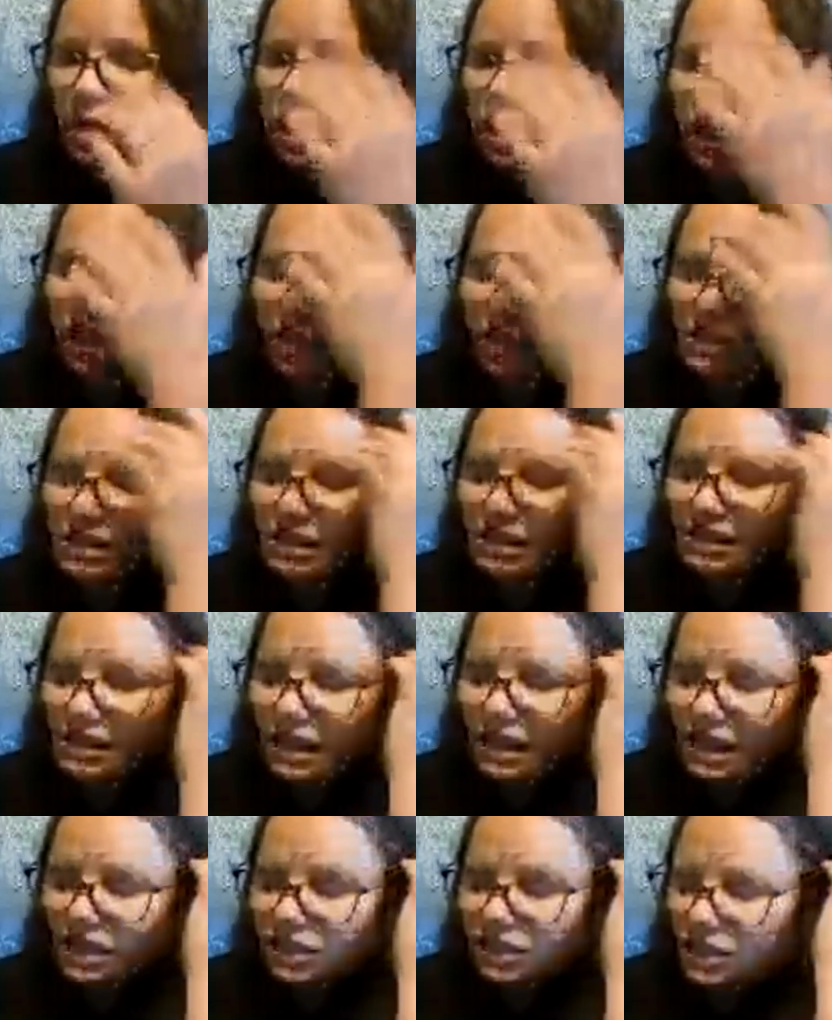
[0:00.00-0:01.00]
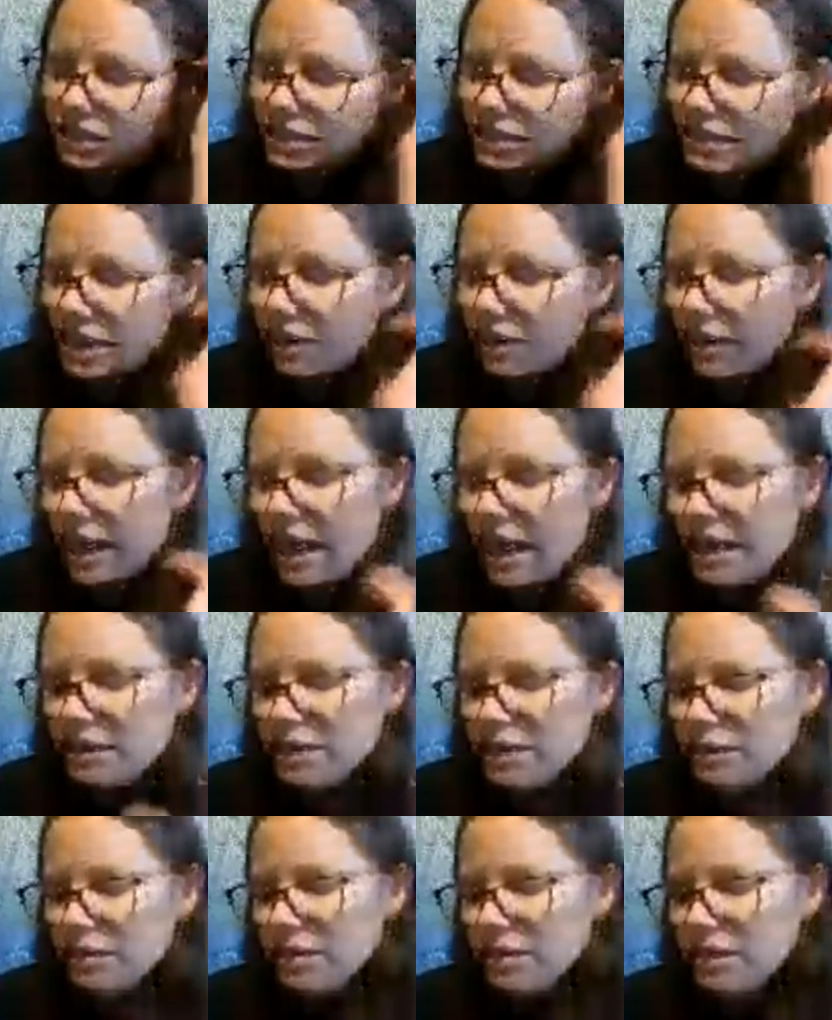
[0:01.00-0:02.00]
All six agents now had
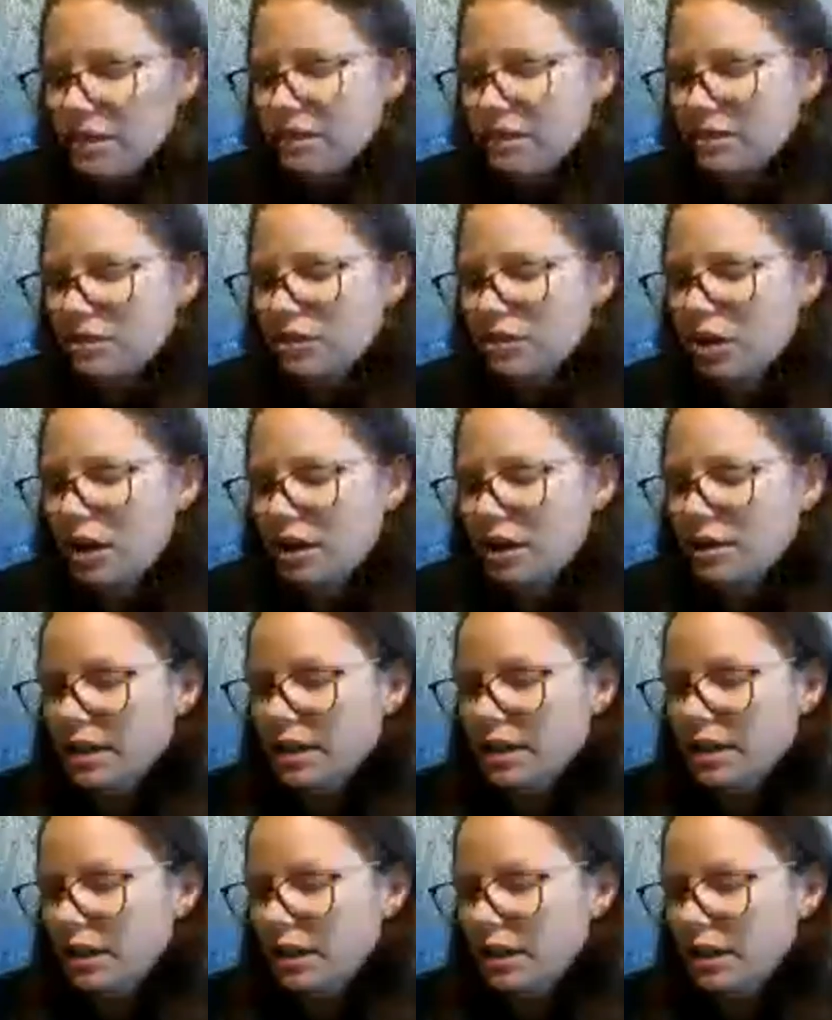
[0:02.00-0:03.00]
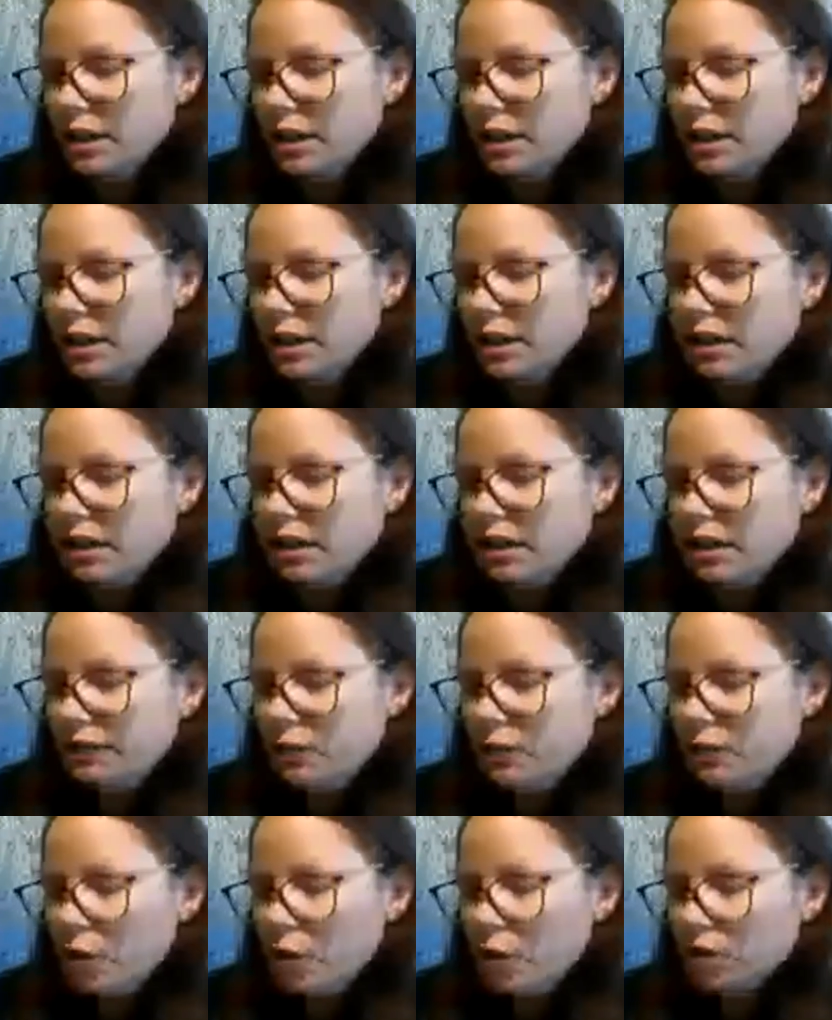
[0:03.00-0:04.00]
Uzis drawn and
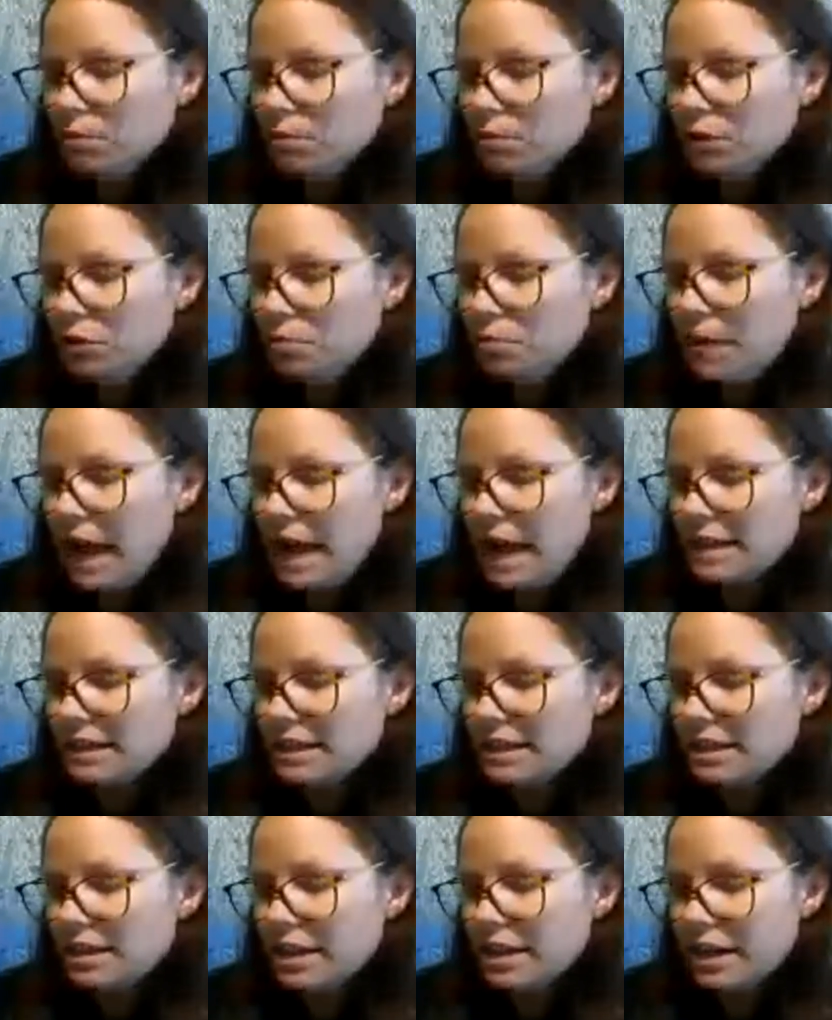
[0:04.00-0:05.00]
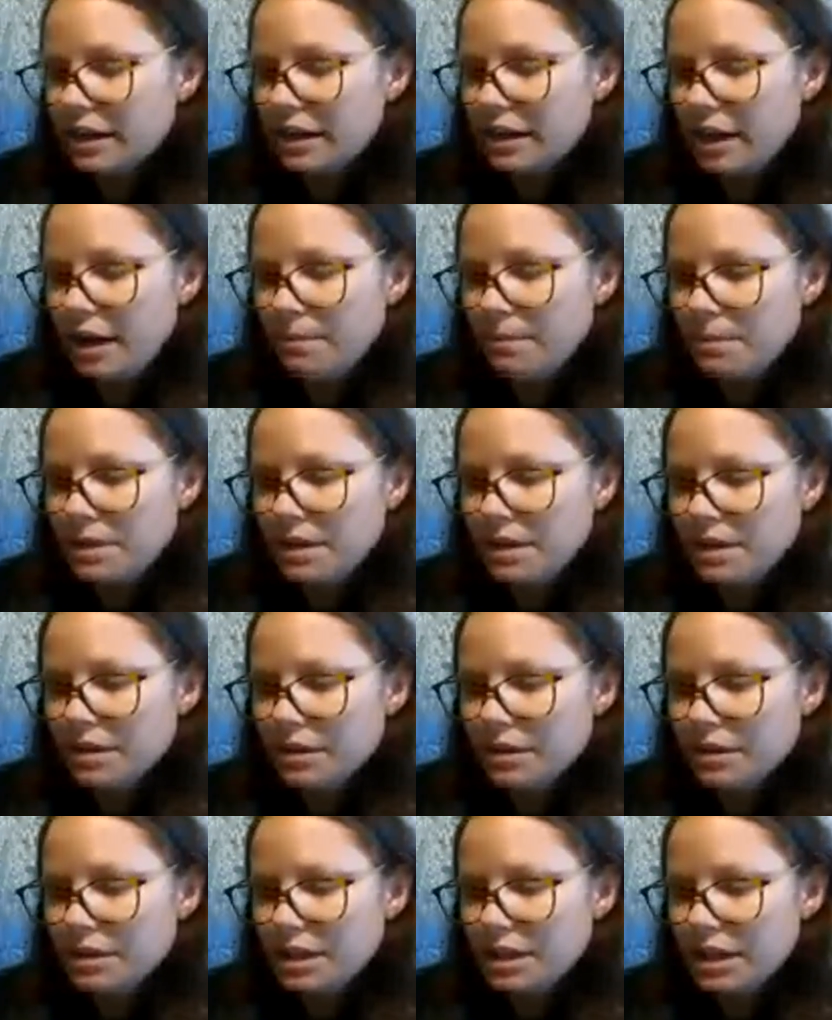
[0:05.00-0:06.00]
four blew past Sinclair up the
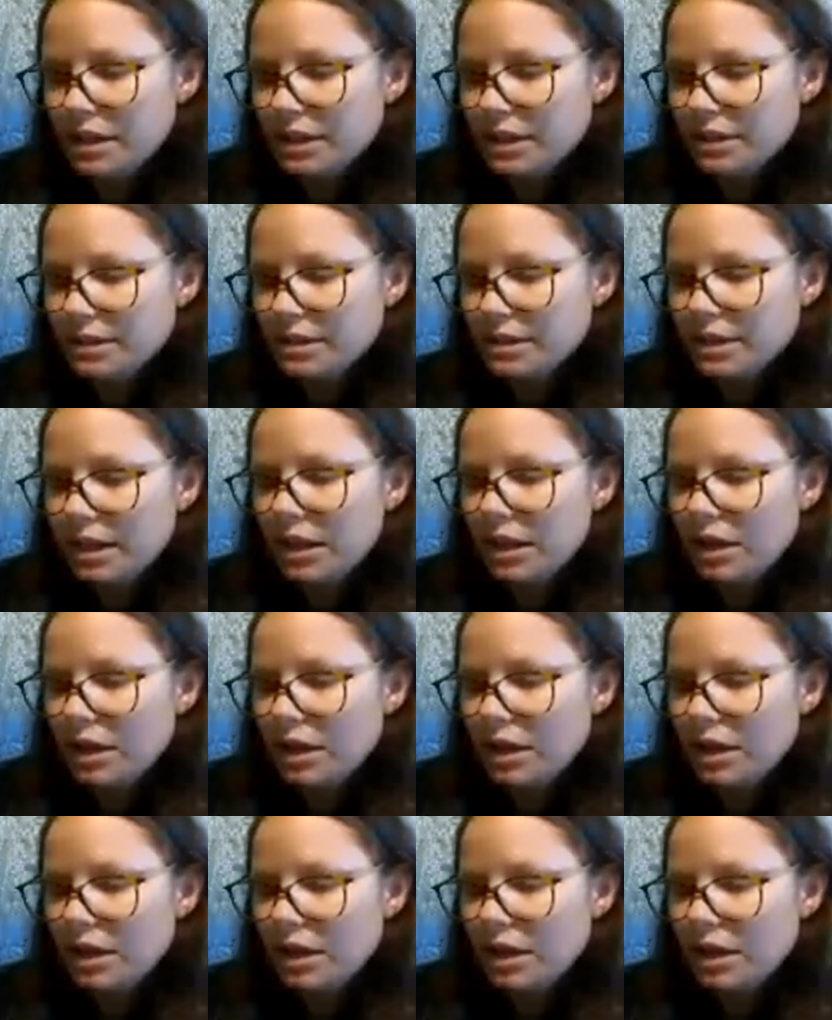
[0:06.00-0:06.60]
stairs.